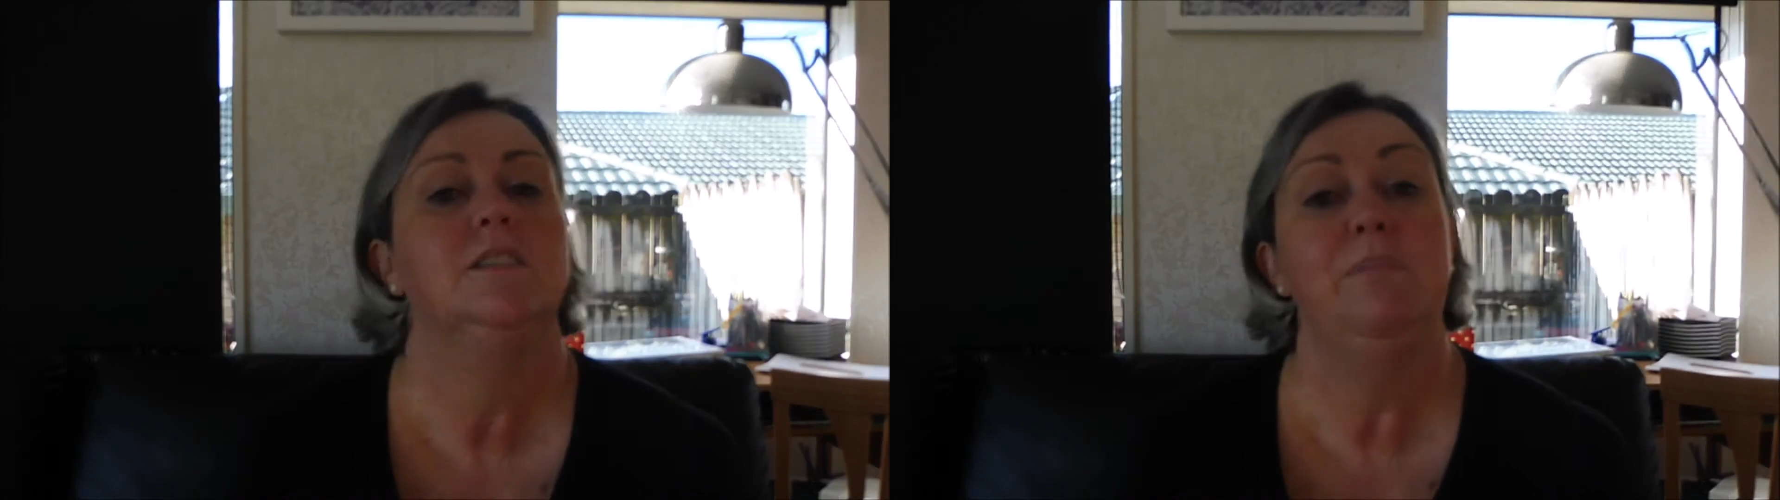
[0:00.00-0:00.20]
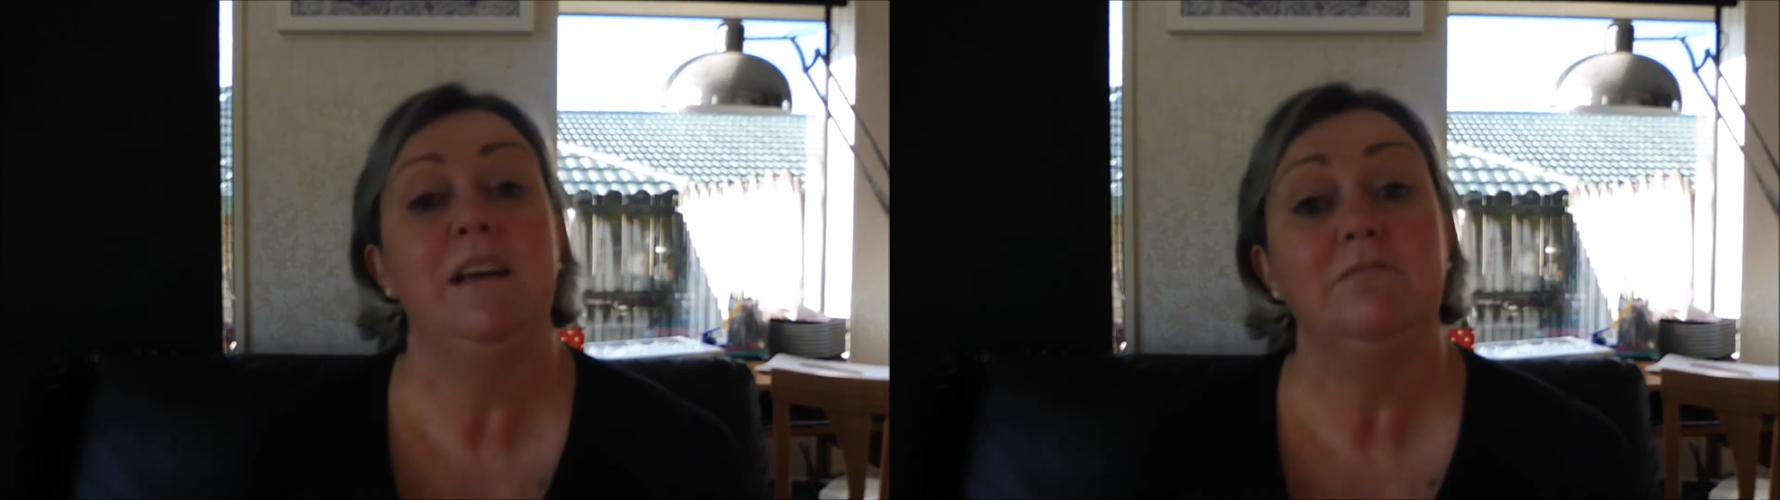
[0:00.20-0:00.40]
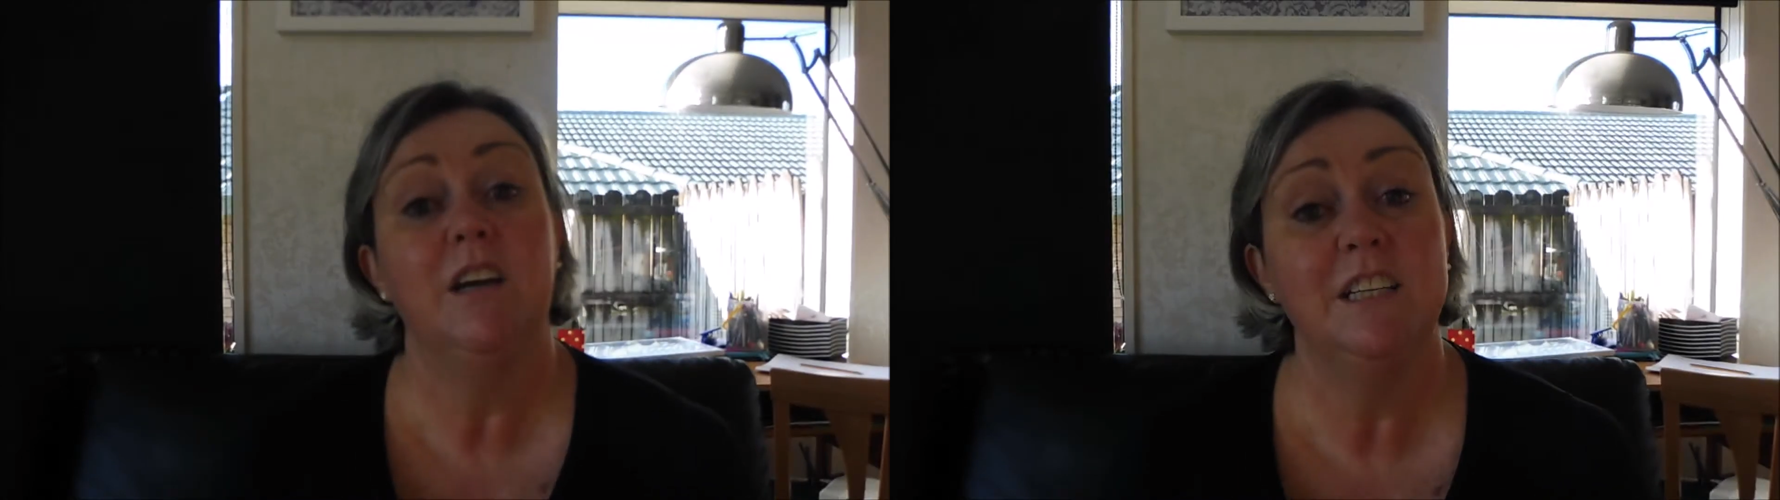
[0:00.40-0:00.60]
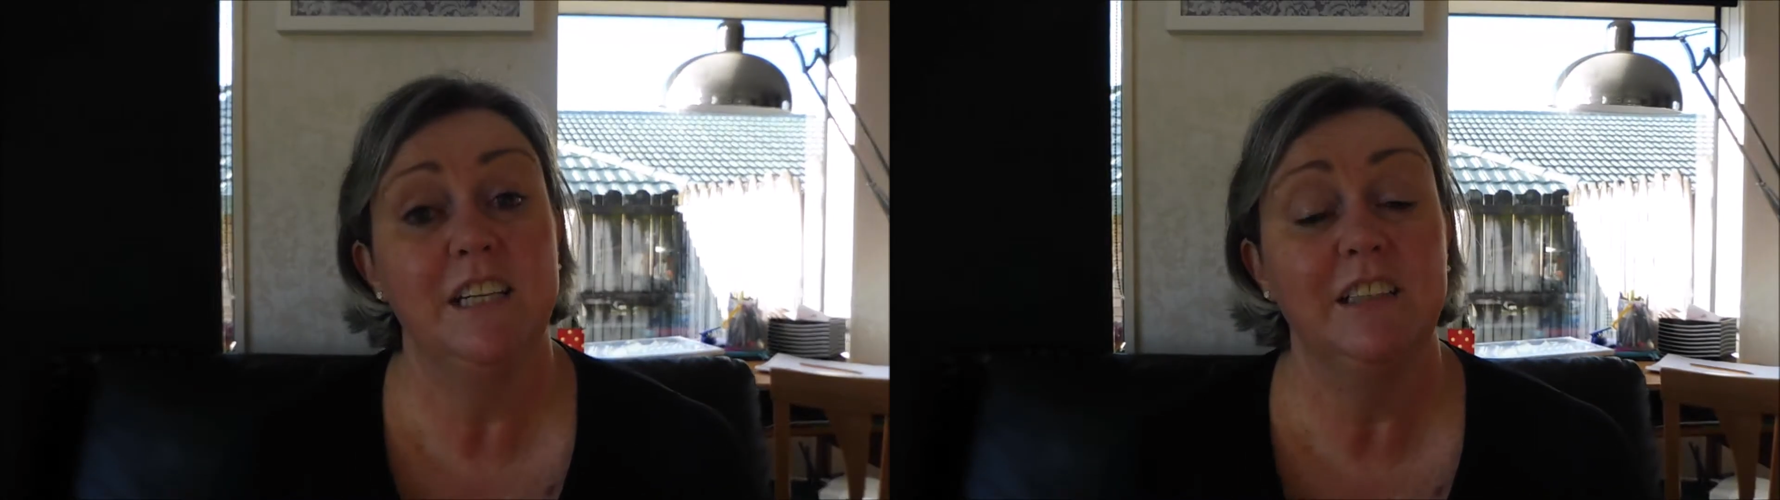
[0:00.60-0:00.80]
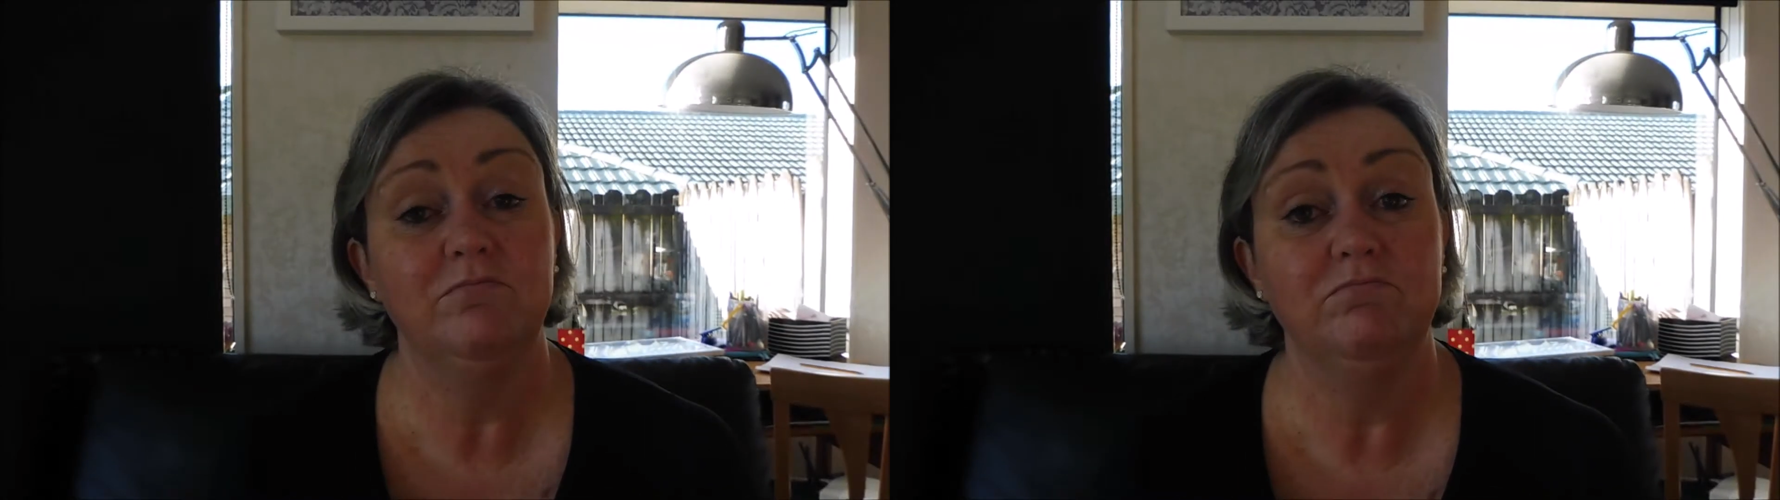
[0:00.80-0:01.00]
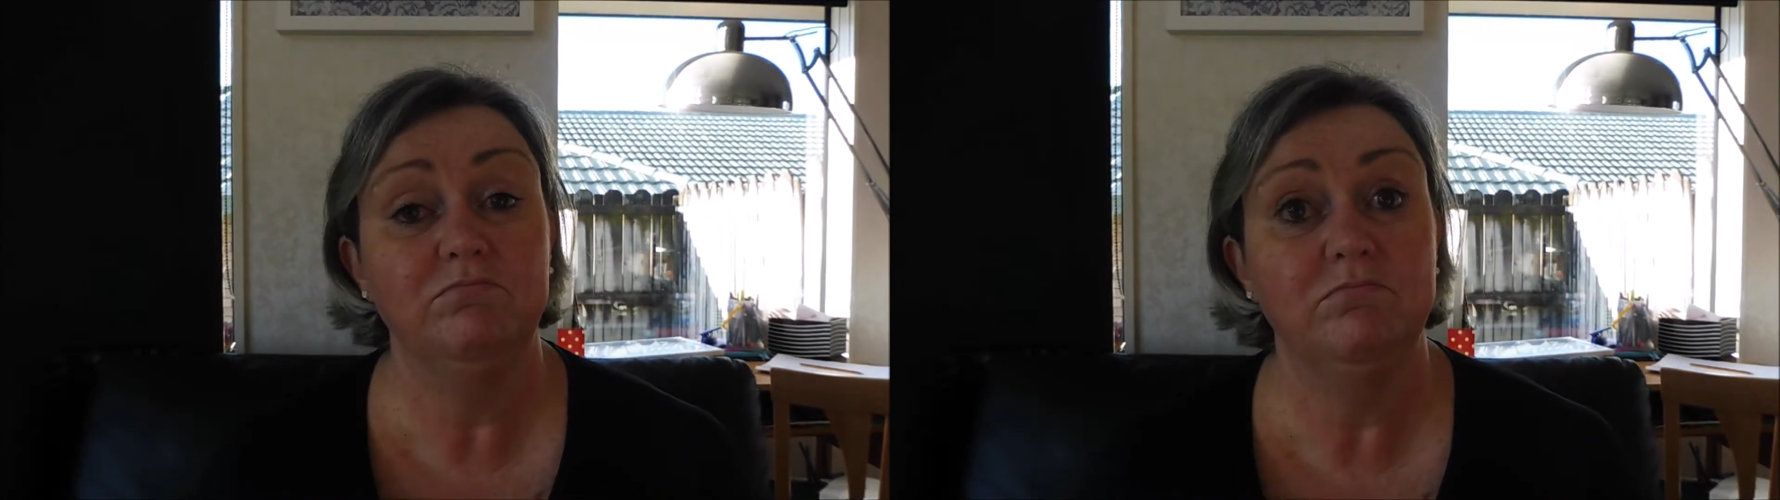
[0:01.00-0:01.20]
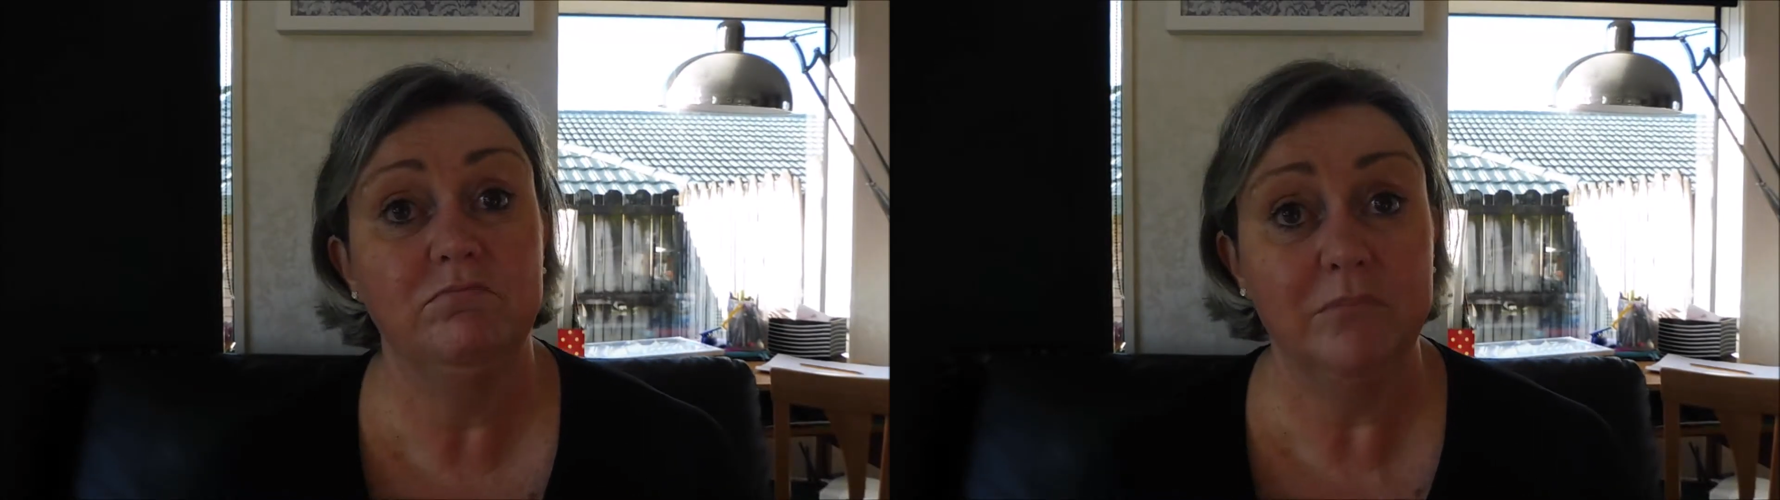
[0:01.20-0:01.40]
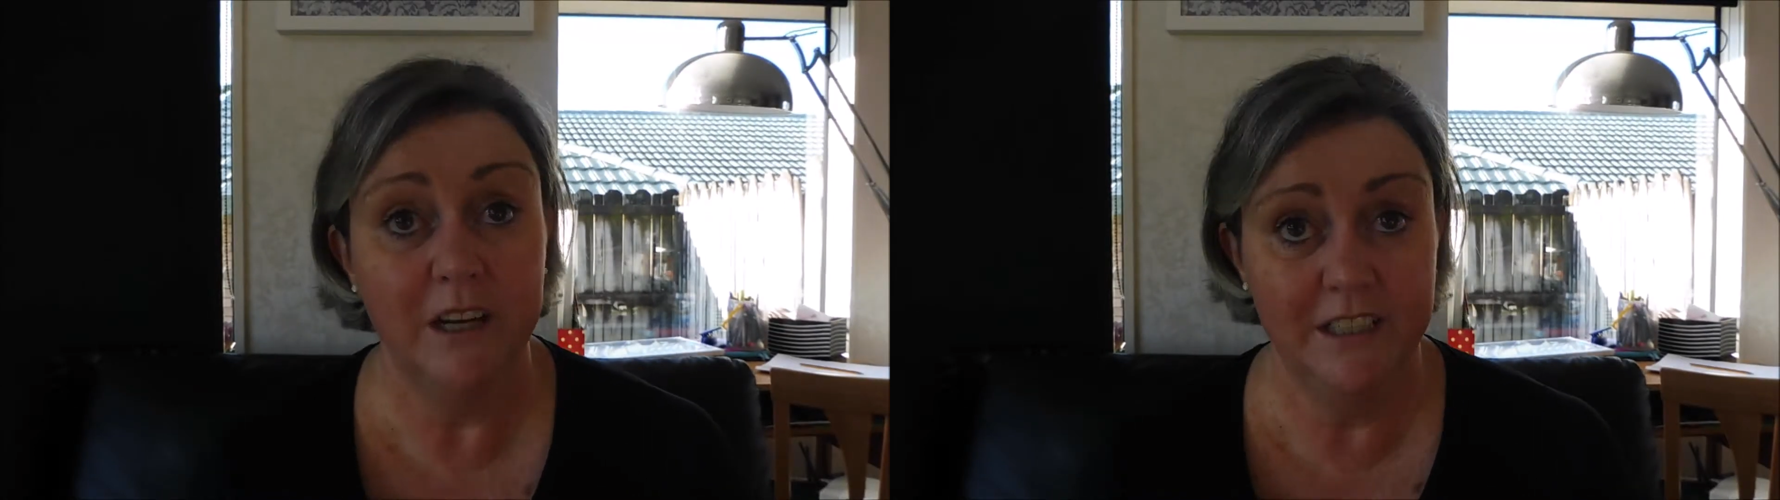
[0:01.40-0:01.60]
but I did
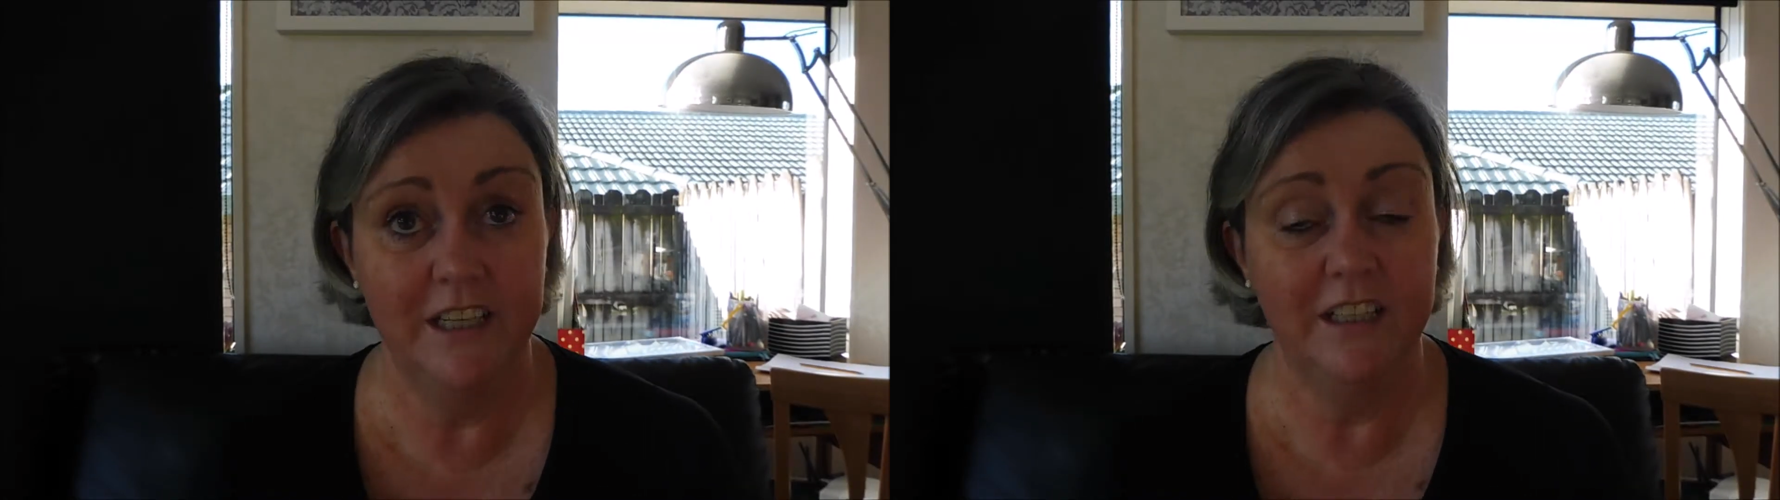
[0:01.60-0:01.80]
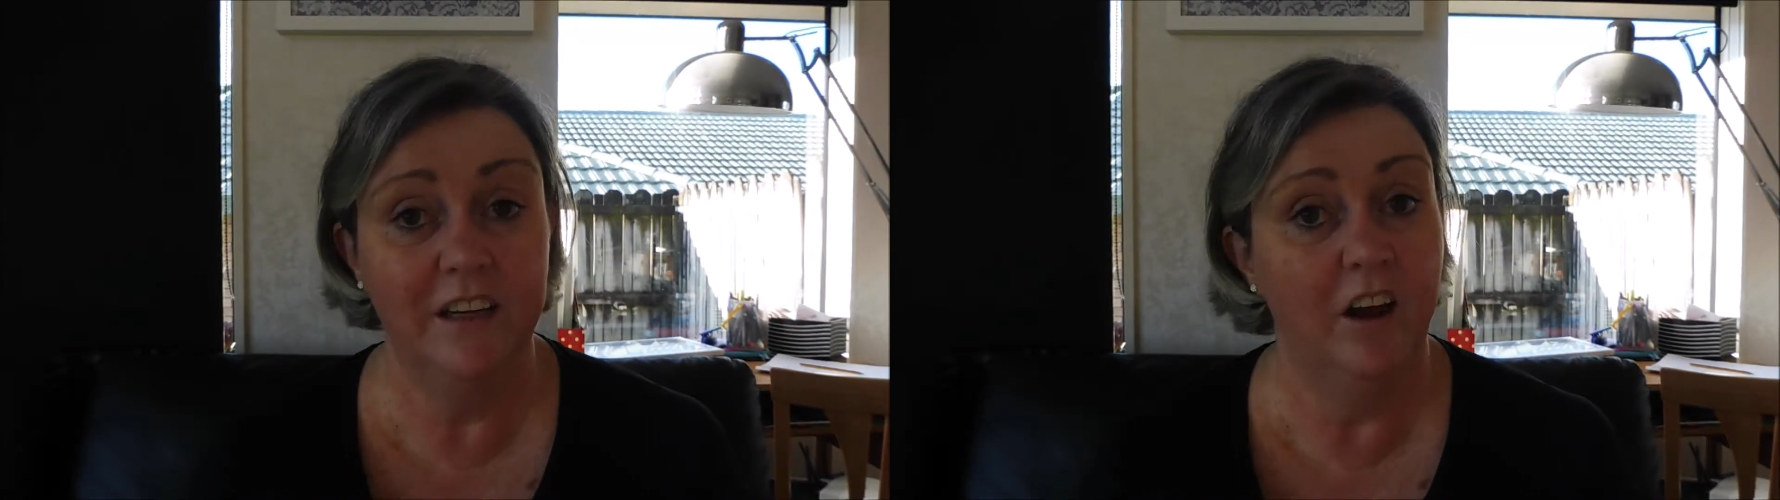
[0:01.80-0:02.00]
it.